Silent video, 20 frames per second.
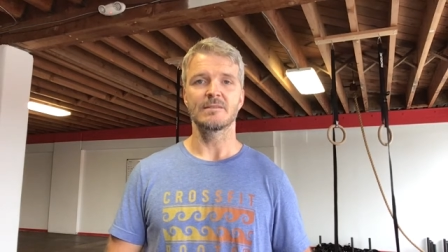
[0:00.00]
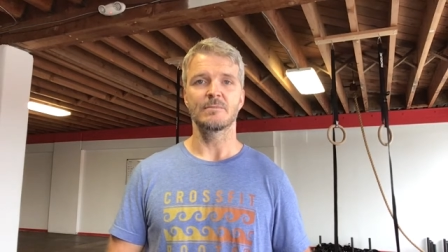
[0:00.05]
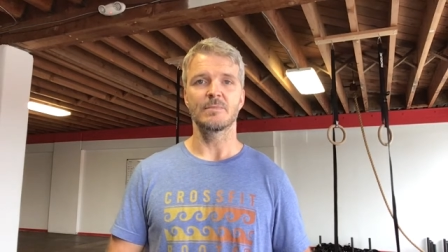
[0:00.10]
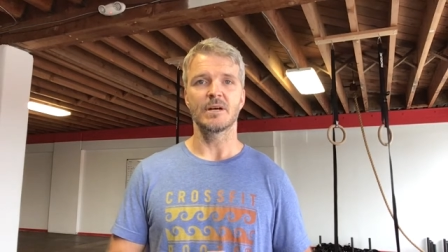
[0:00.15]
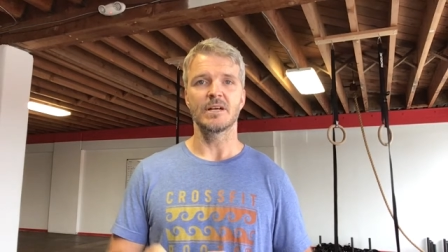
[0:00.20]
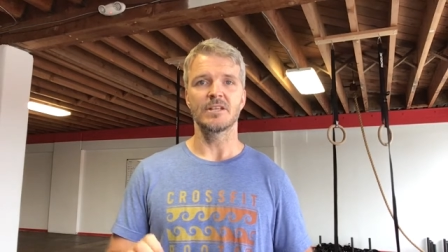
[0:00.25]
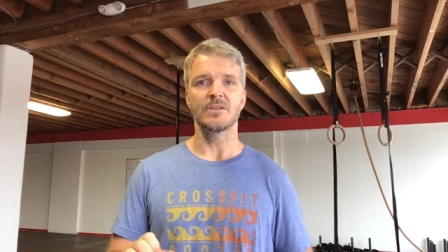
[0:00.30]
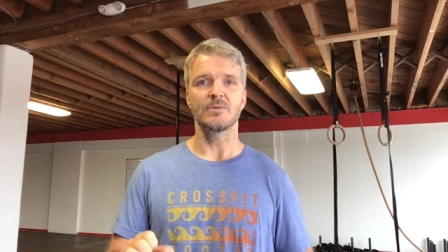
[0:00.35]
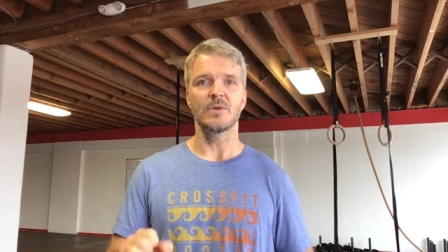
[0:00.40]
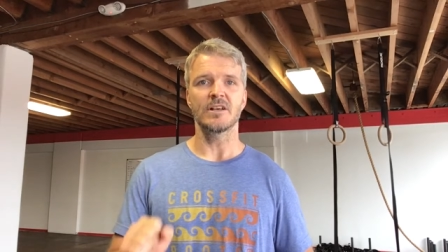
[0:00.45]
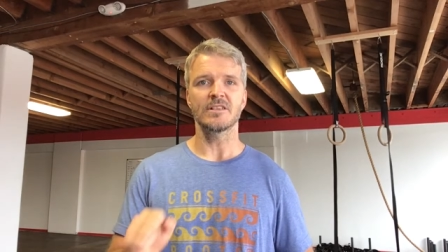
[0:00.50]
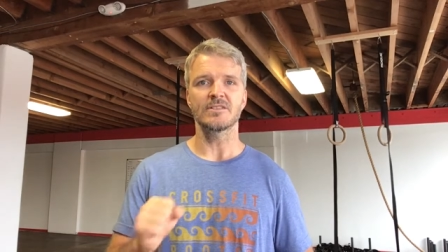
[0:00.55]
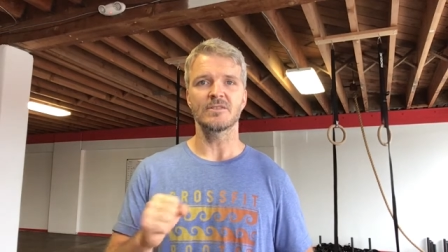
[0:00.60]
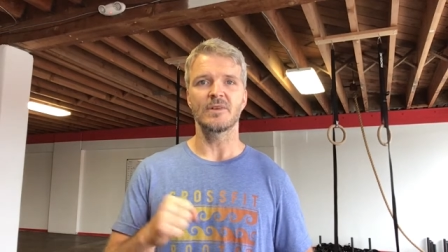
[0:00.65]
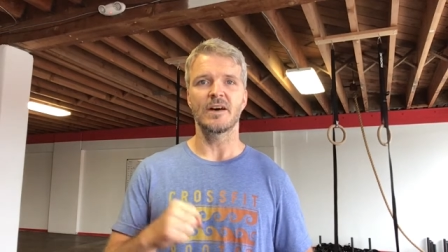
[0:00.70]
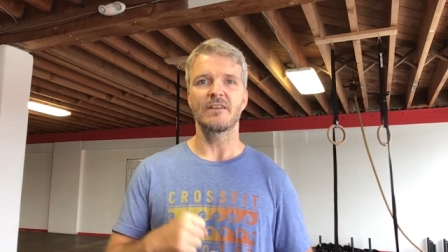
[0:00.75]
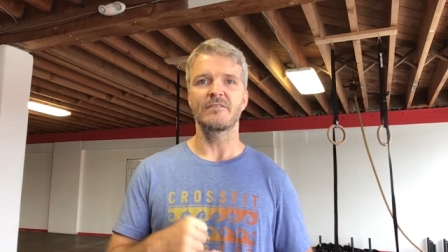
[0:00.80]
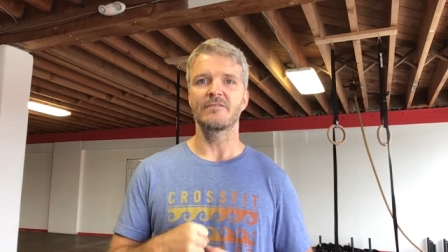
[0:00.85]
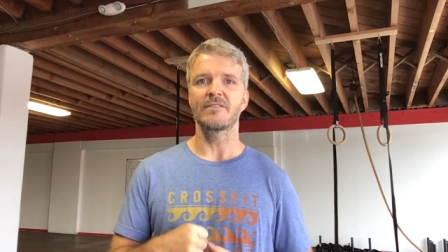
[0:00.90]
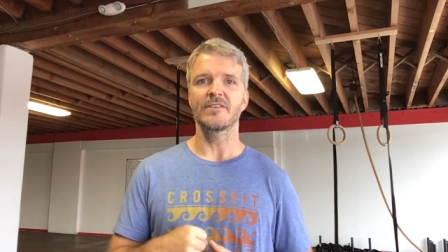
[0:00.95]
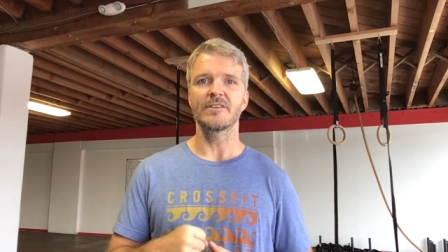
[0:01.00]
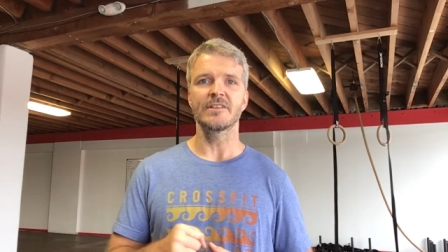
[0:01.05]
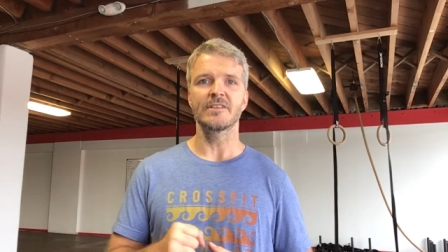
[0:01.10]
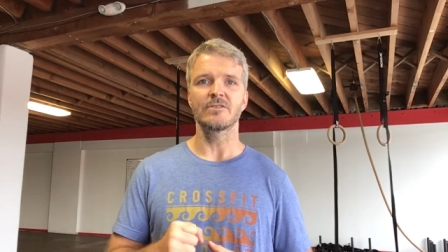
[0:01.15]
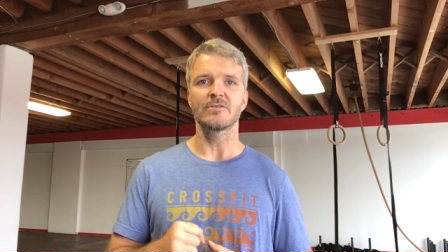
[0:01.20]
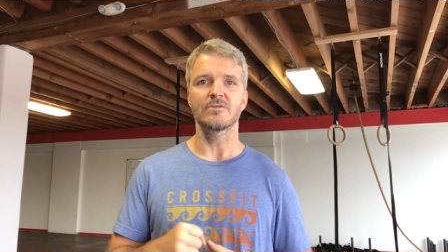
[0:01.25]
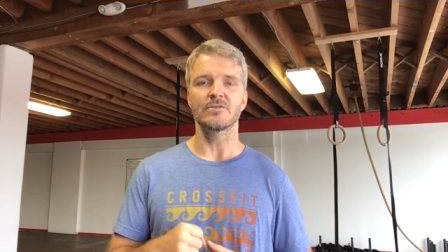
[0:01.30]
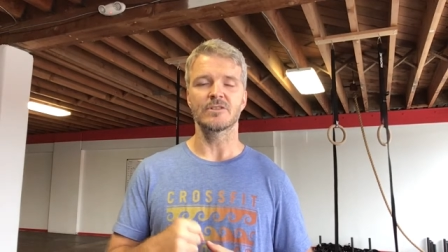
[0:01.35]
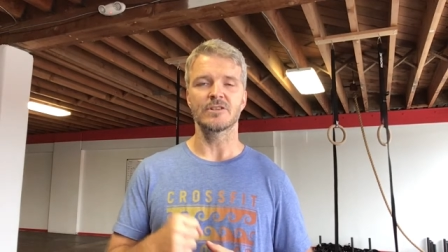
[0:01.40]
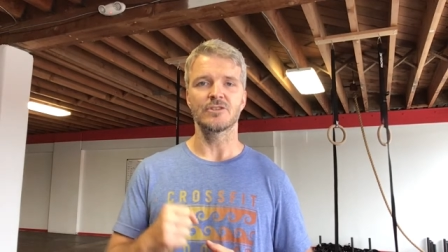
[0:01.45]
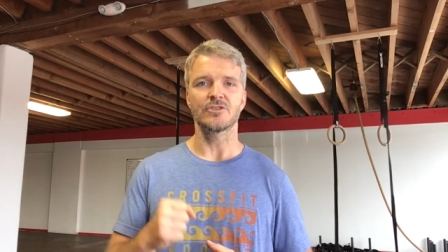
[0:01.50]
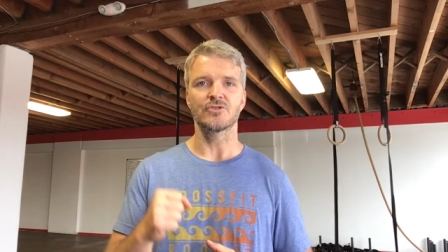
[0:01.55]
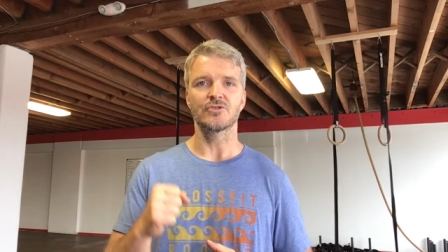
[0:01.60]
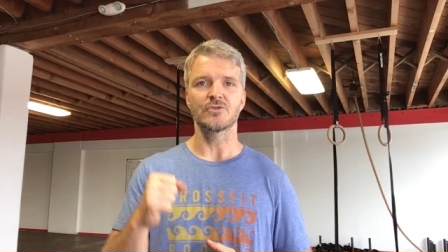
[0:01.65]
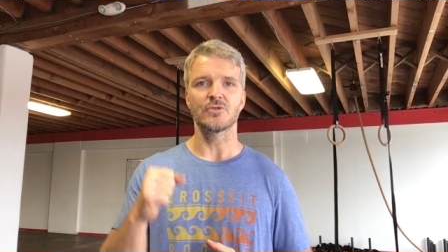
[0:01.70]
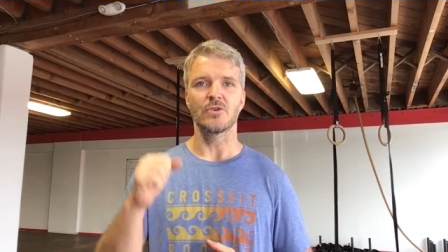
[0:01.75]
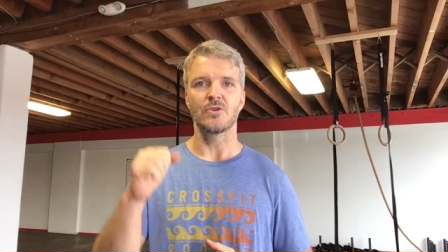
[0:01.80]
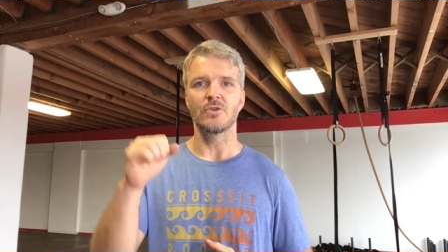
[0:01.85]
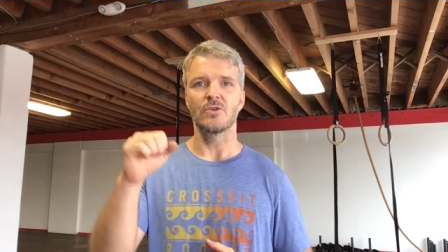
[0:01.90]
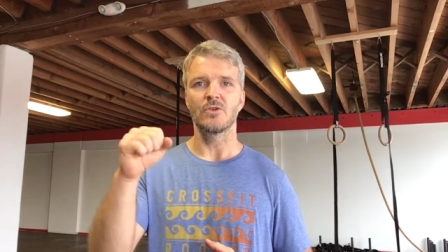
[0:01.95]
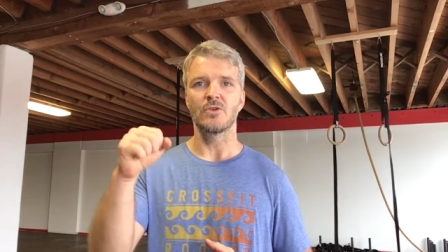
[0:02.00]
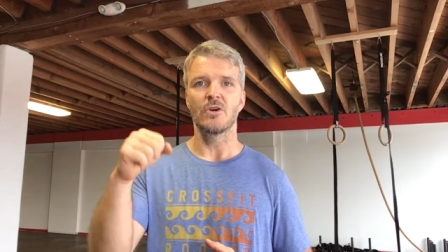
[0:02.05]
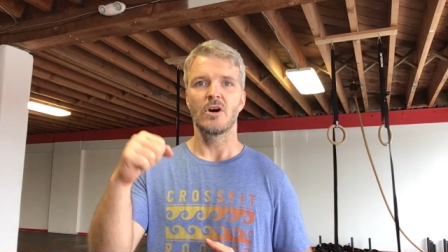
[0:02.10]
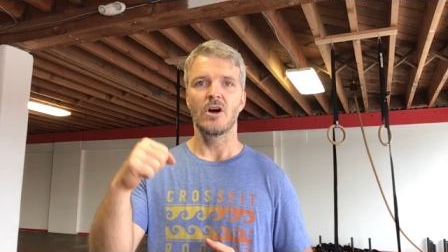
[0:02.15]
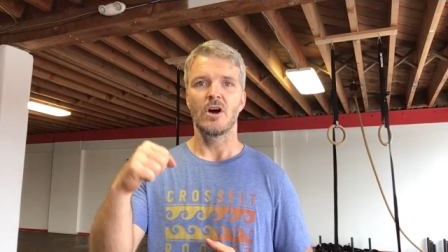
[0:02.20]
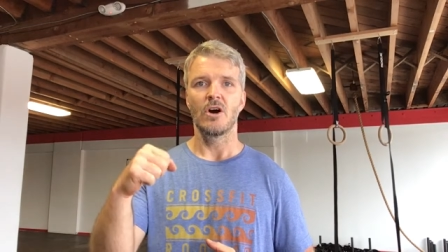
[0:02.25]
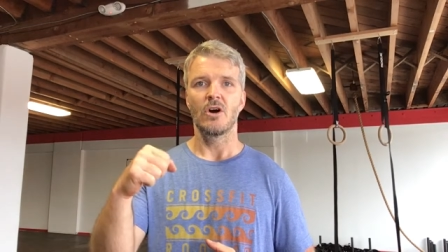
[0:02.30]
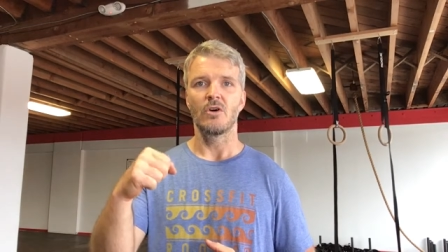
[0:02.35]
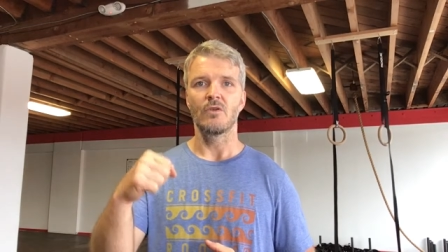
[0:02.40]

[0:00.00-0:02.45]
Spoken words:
but you also have very little control